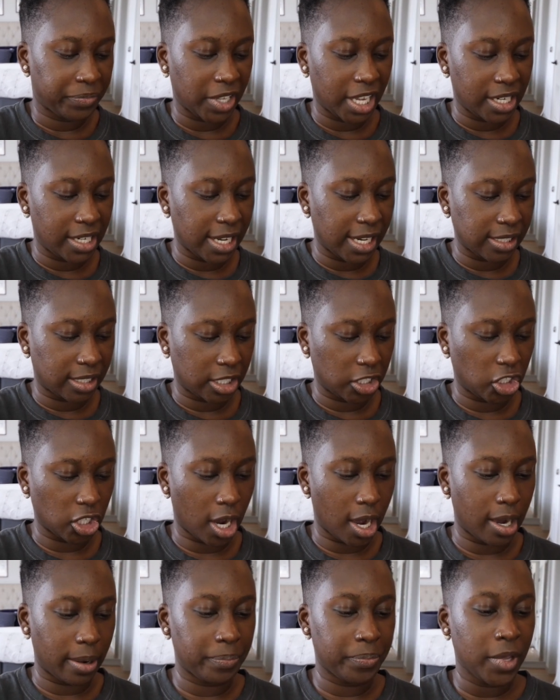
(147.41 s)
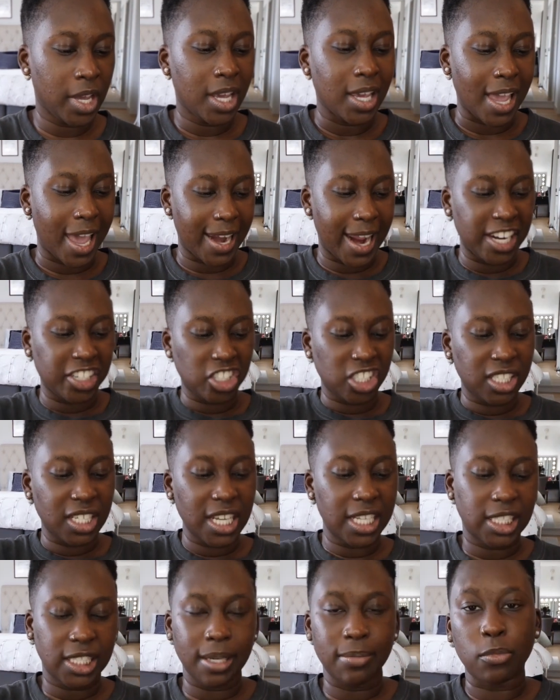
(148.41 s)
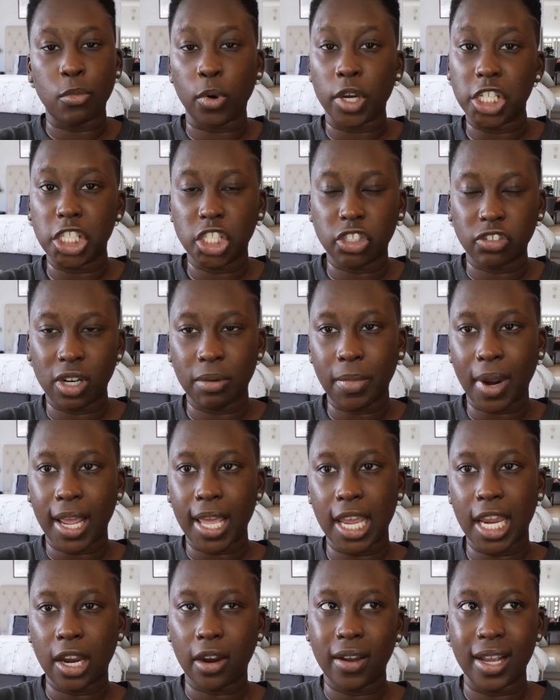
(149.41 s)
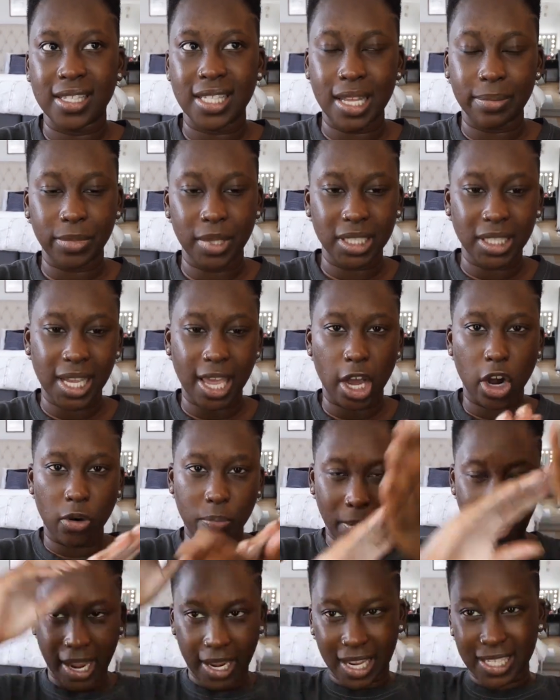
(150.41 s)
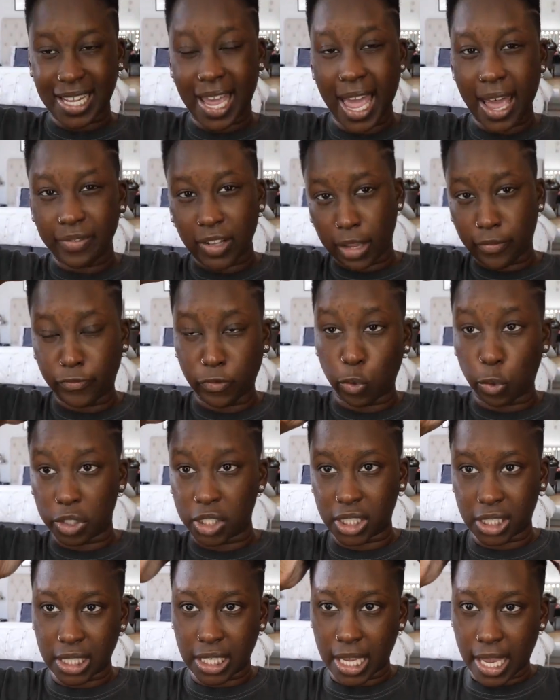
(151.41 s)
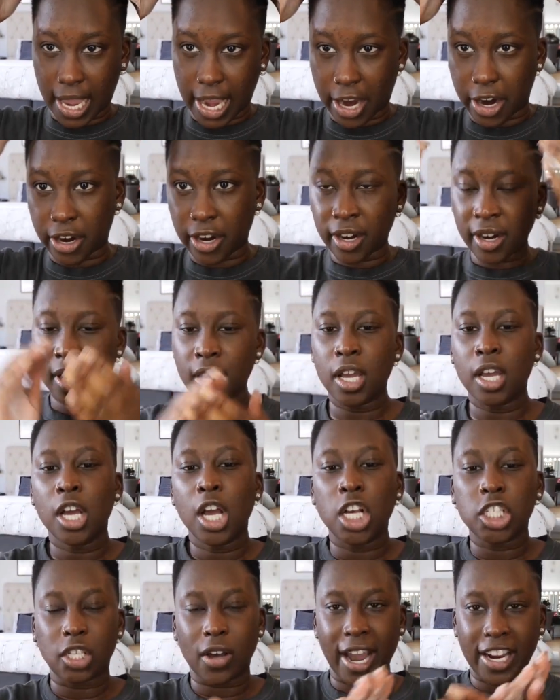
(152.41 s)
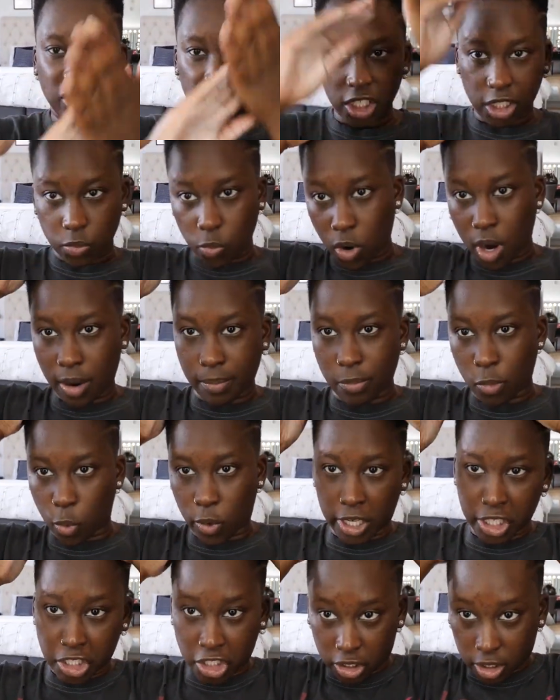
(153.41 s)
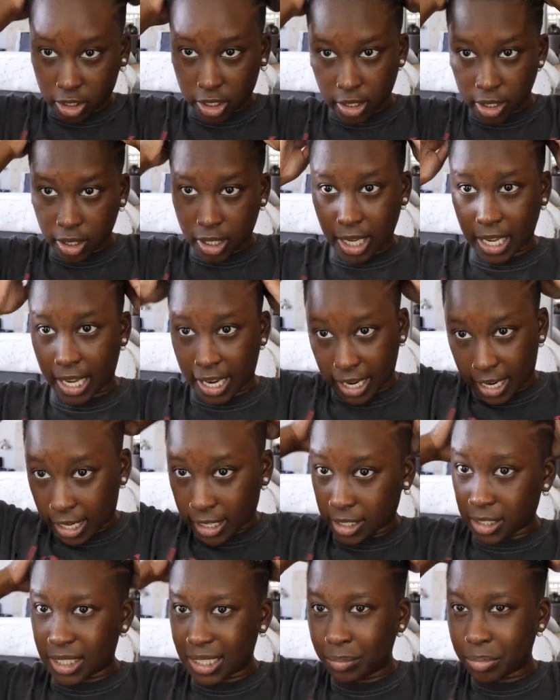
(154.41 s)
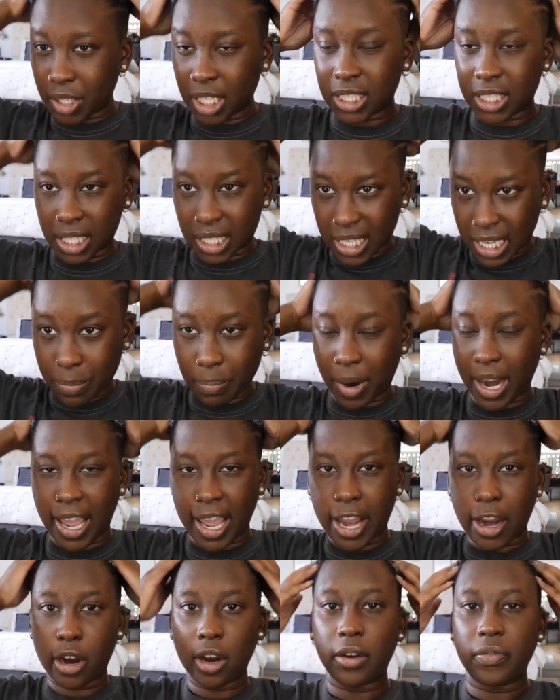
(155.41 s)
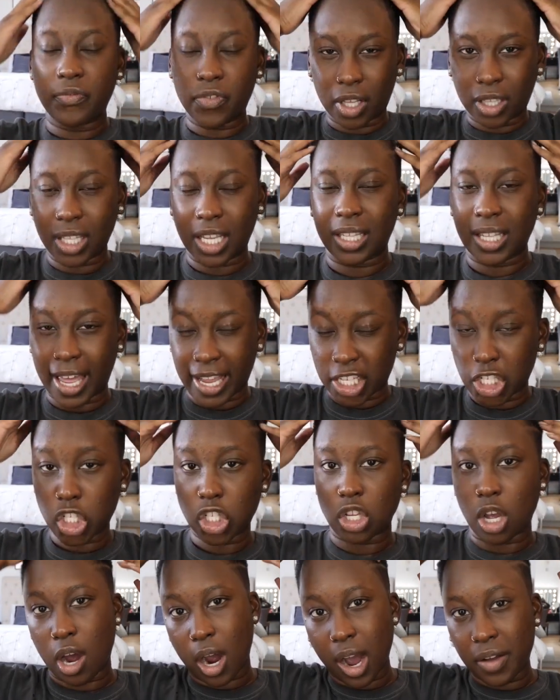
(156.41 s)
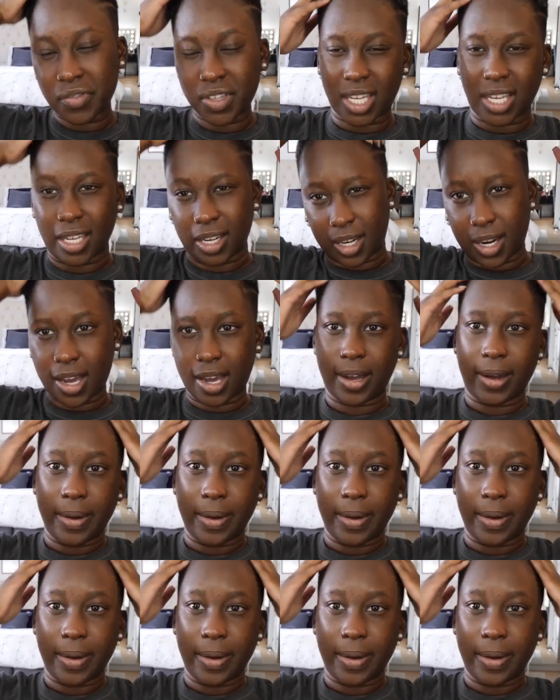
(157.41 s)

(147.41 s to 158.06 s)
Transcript: it does the job. And I just need some moisture in my hair and something to help my, because I have like 4C hair, so I just want moisture and something to keep my hair feeling like soft and